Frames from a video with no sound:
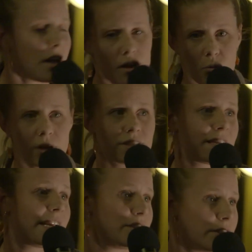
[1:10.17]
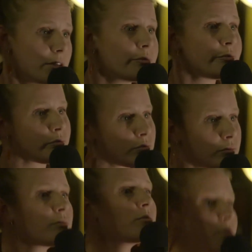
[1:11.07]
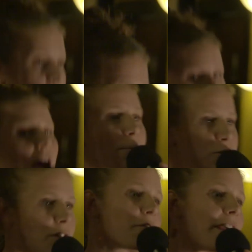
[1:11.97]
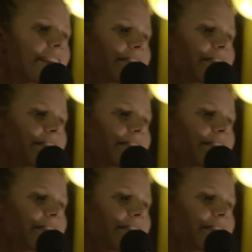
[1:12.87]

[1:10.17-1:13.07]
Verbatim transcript: that that unique quality. I